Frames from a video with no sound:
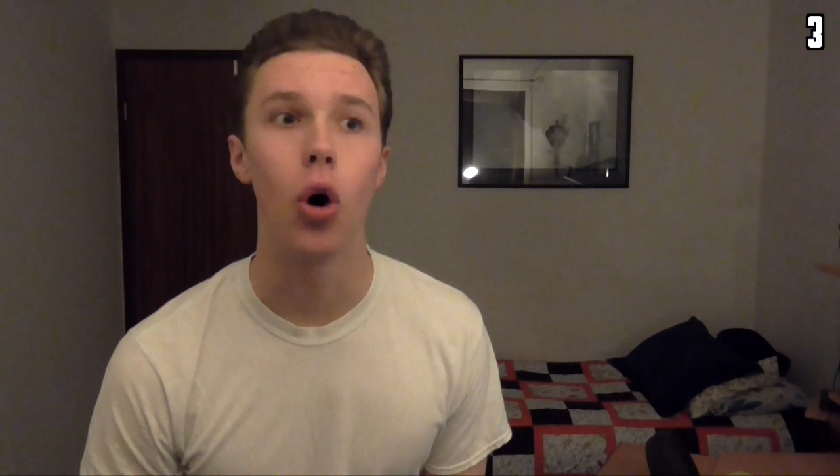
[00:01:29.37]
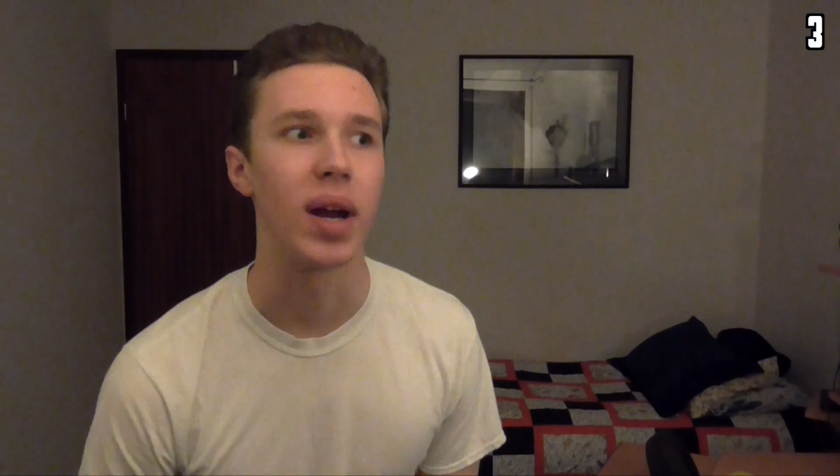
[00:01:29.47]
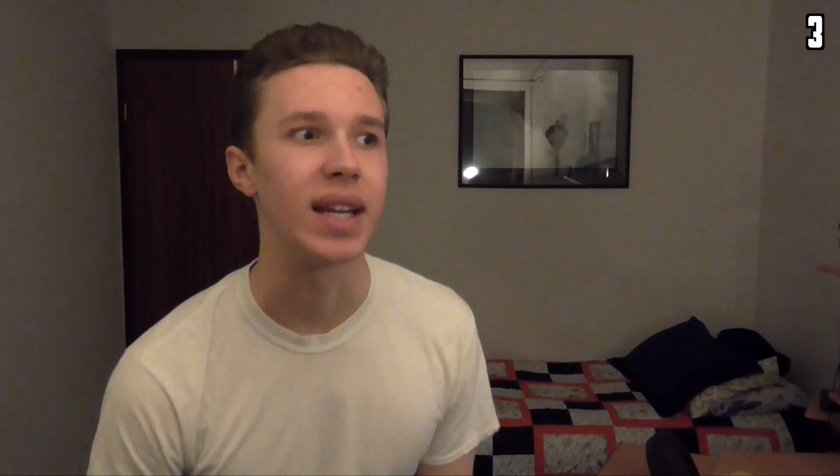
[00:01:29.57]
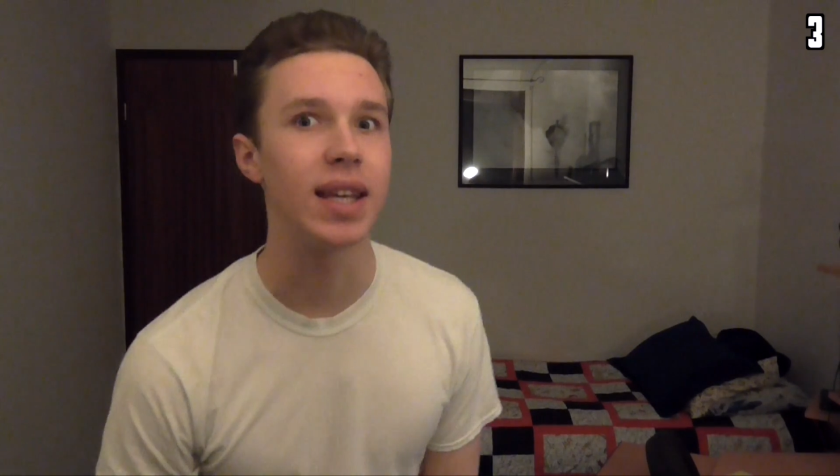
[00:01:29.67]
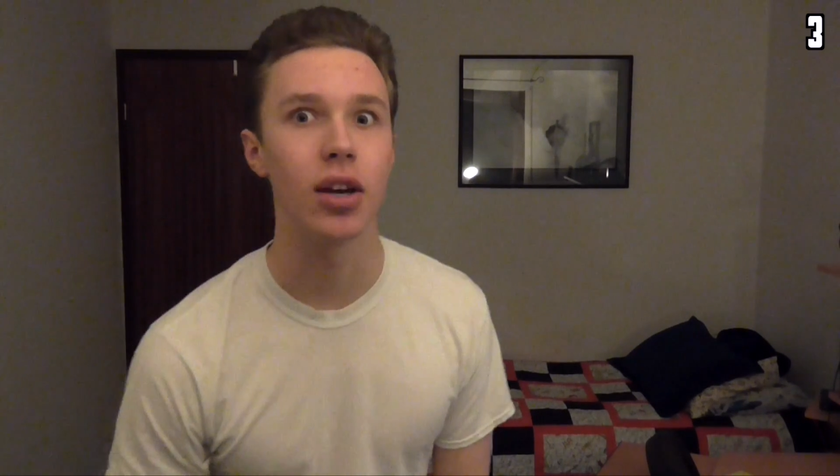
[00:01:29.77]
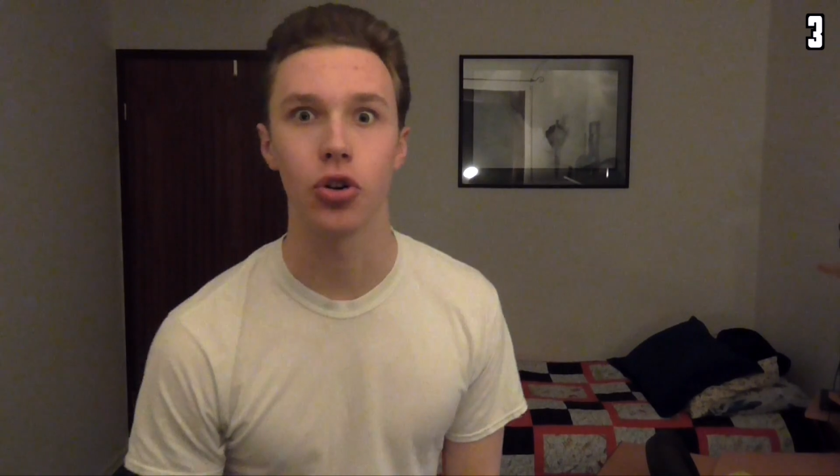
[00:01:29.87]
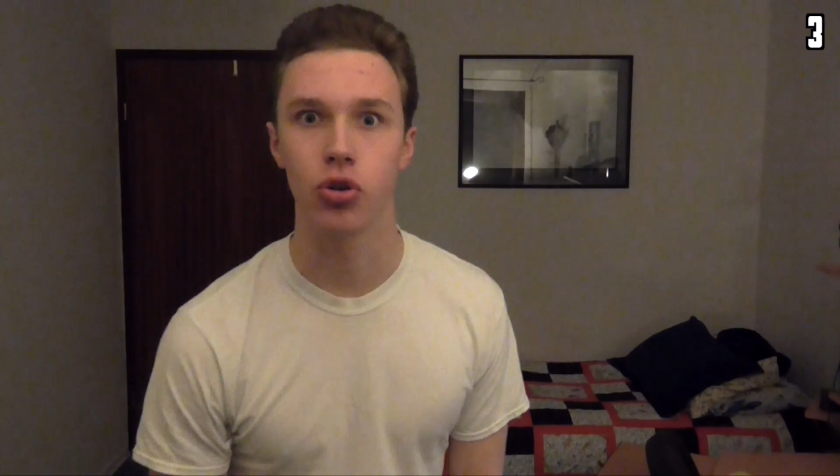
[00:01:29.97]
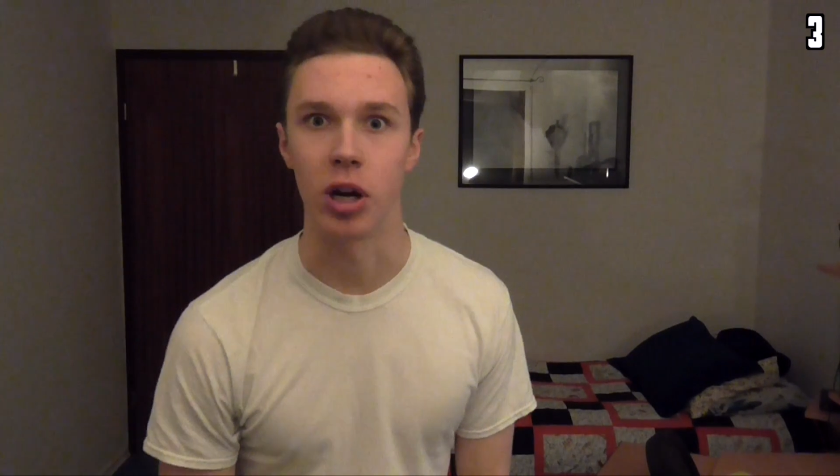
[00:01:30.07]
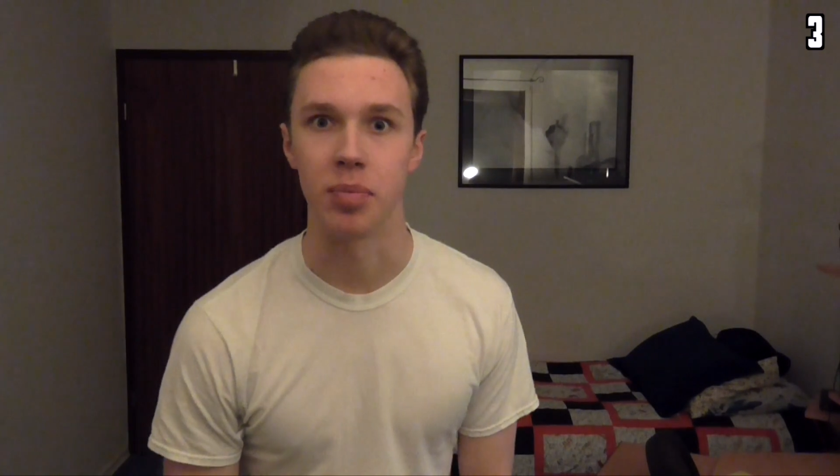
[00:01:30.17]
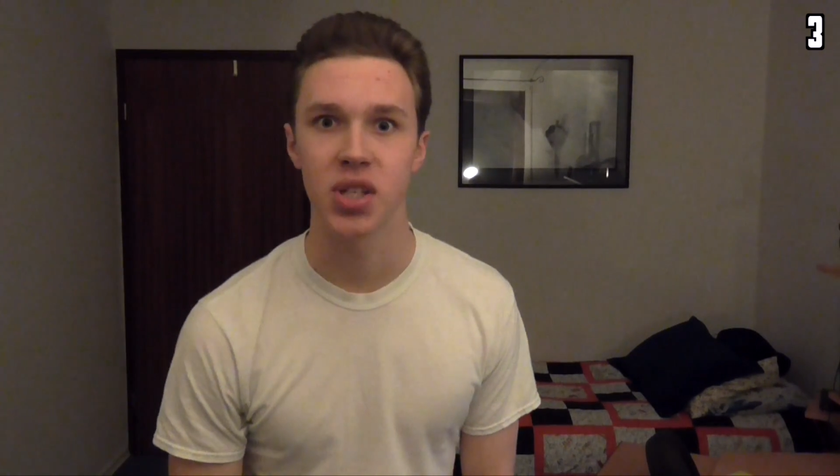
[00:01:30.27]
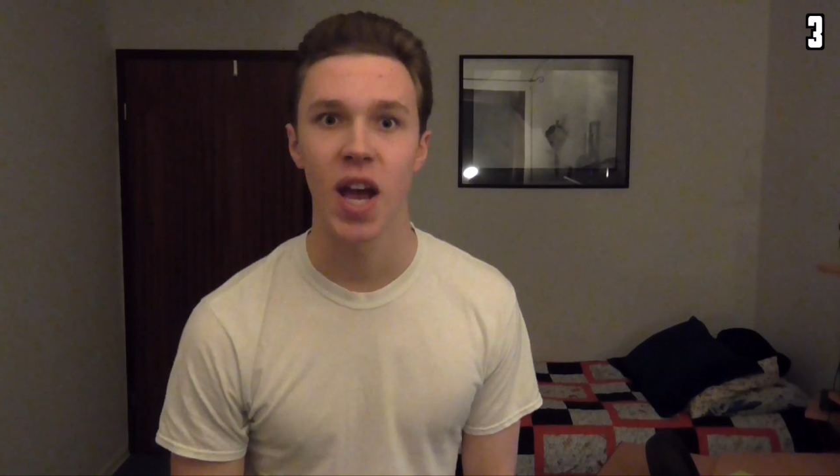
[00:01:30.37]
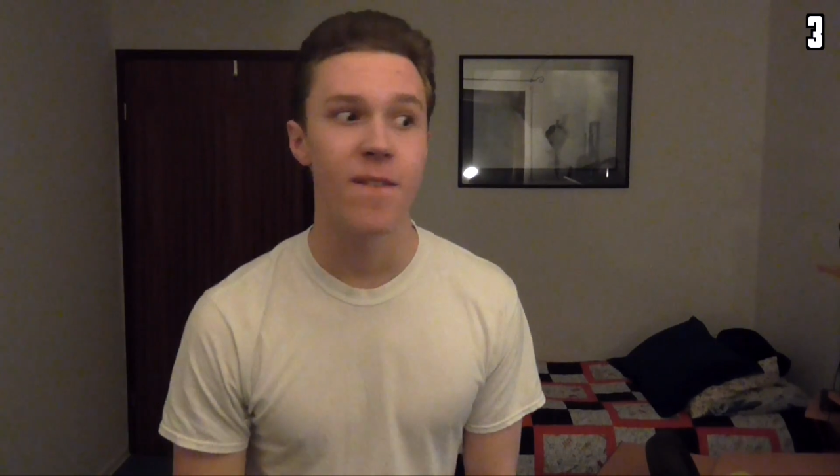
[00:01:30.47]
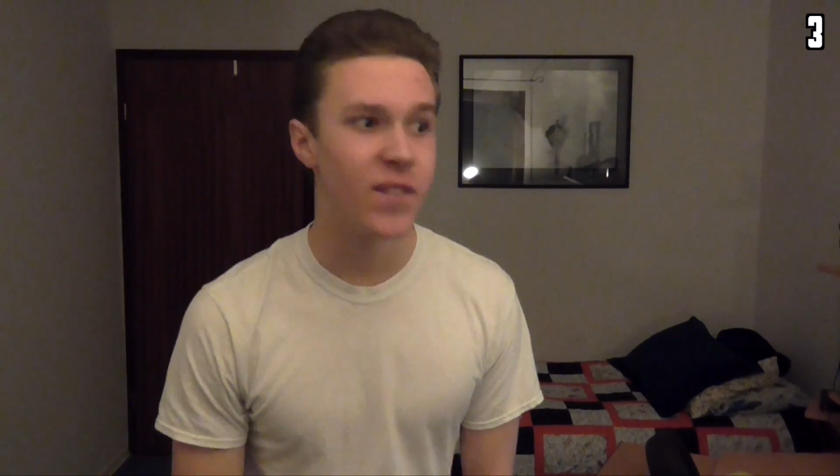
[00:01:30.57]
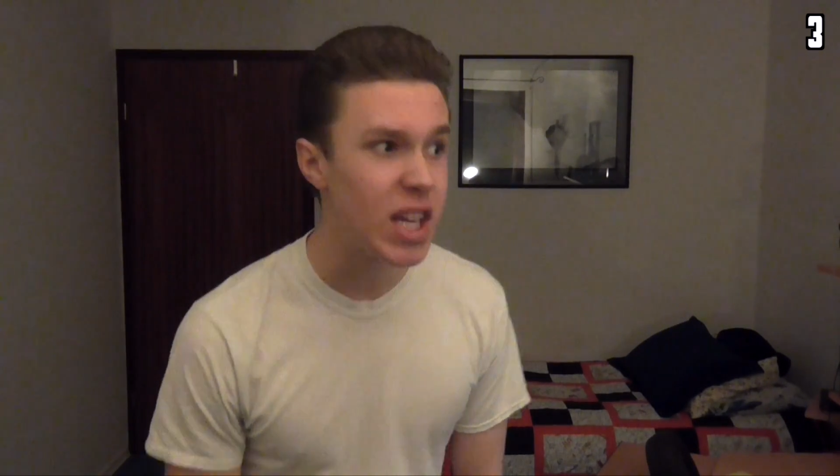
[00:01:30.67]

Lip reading: Oh, and guilt trips.